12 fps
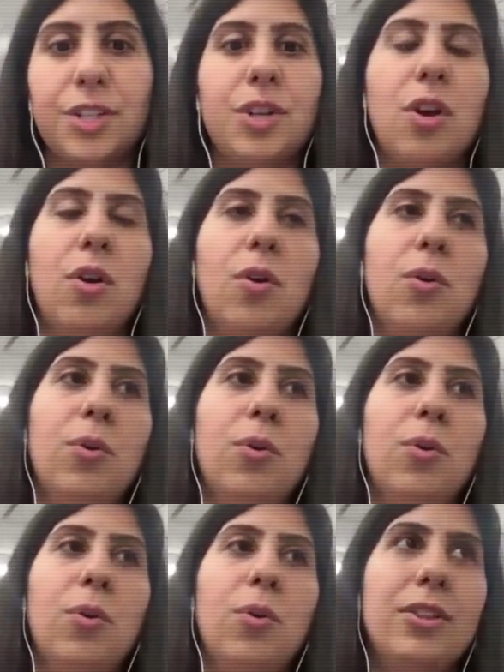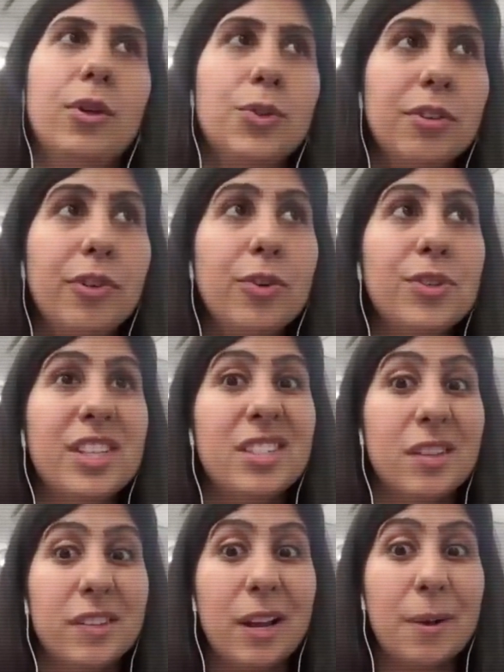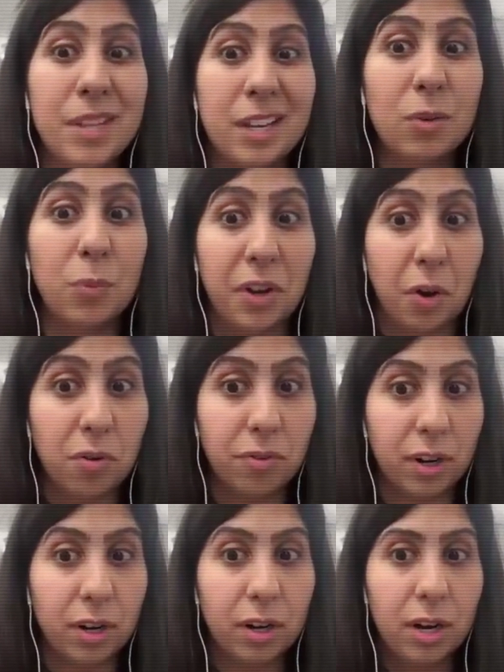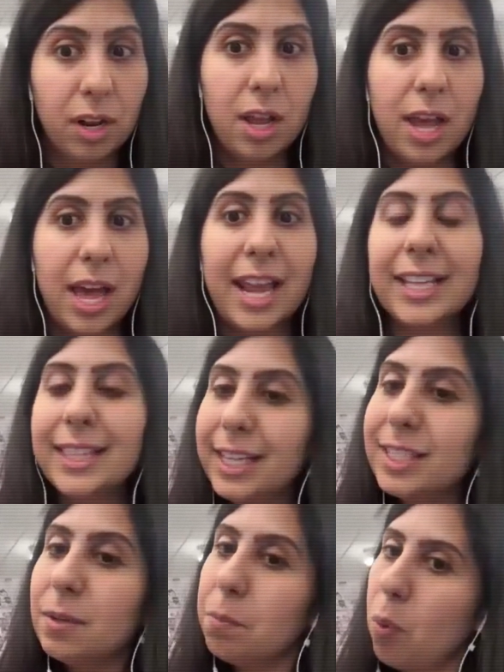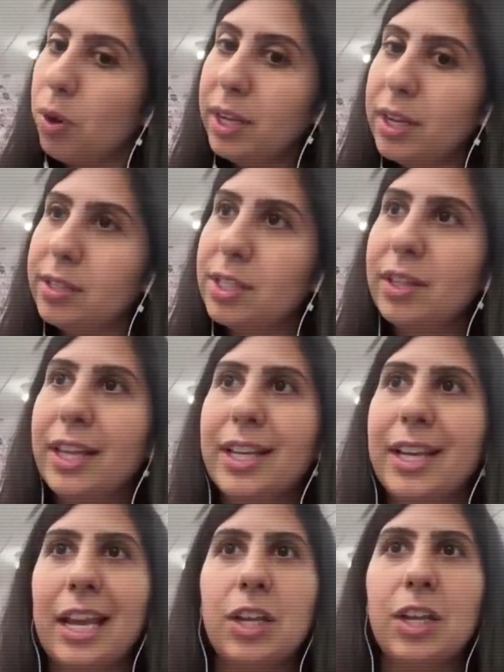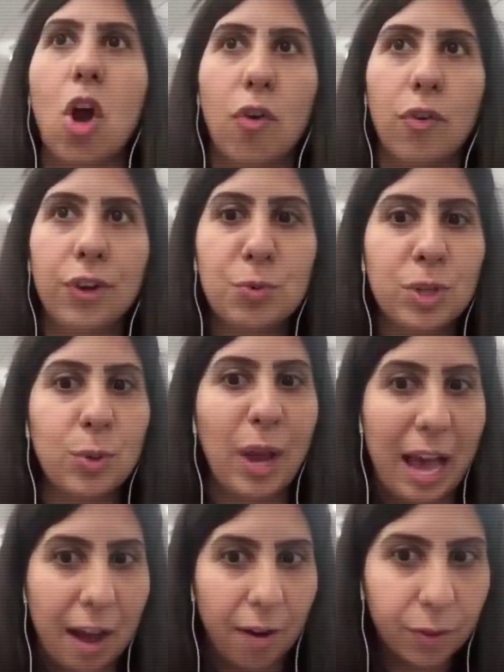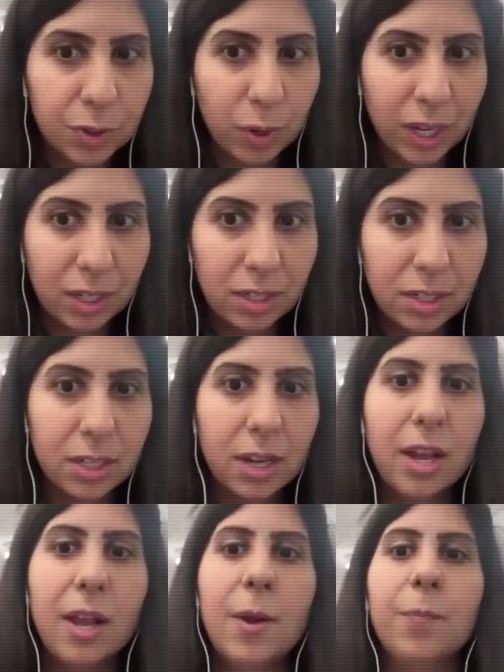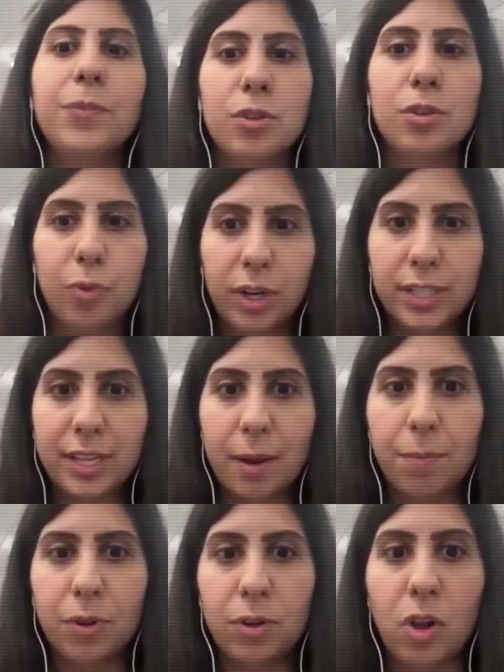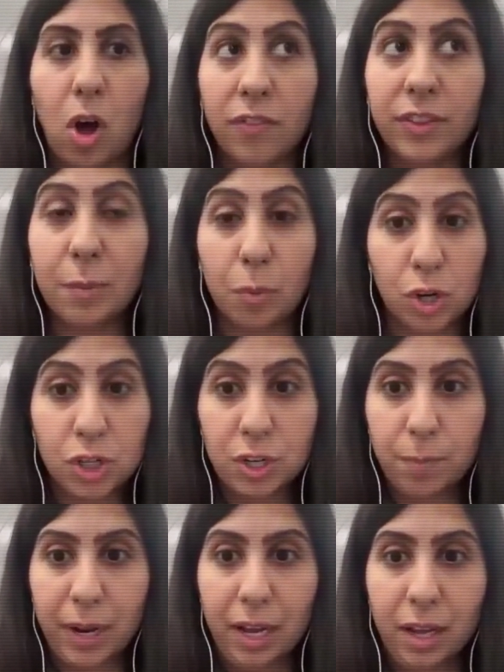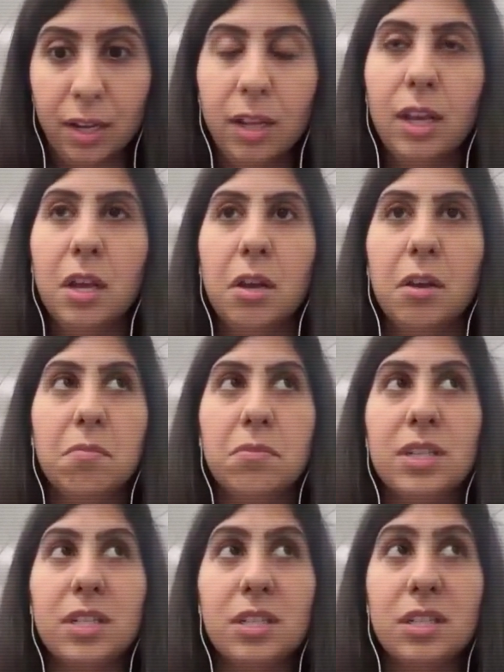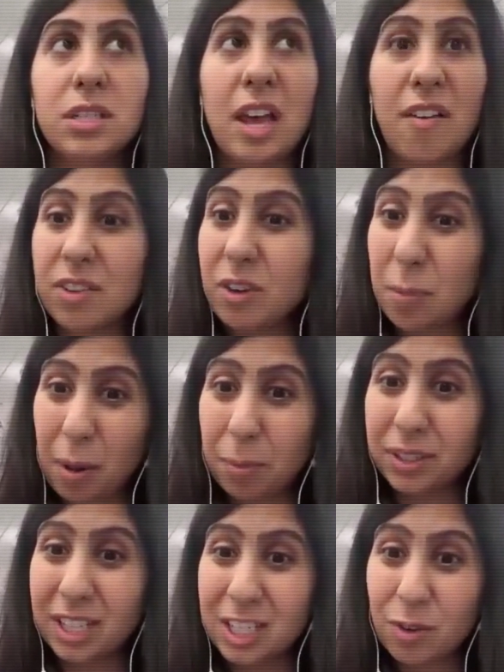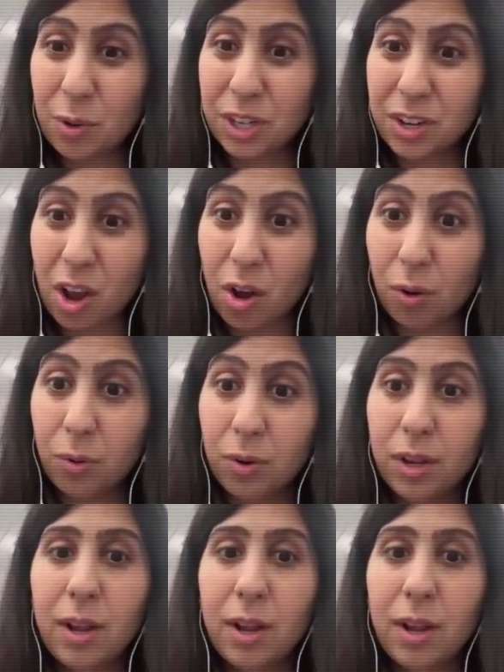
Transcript: so those are folks that sometimes I can win over. And I think it's important to acknowledge when you have those wins. So for example, on the abortion ban, 7 Republicans voted no.